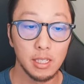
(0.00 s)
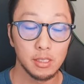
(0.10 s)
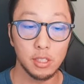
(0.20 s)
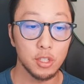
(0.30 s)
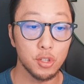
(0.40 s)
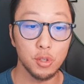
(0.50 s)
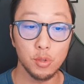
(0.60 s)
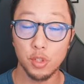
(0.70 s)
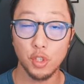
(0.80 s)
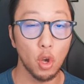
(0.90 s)
tissue
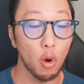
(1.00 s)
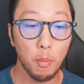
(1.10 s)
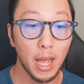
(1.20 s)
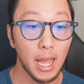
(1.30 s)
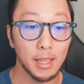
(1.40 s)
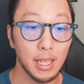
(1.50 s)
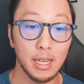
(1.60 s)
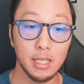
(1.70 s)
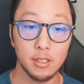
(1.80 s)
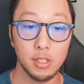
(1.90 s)
so bad
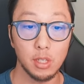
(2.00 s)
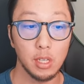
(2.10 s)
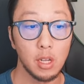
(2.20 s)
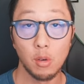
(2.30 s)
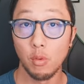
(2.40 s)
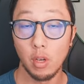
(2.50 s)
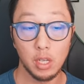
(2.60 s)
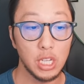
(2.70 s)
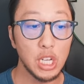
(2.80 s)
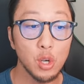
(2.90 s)
that it's
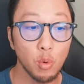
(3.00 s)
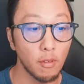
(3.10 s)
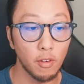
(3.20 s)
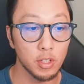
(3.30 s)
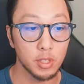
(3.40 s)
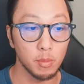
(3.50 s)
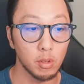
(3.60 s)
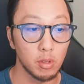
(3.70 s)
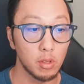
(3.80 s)
irreversible.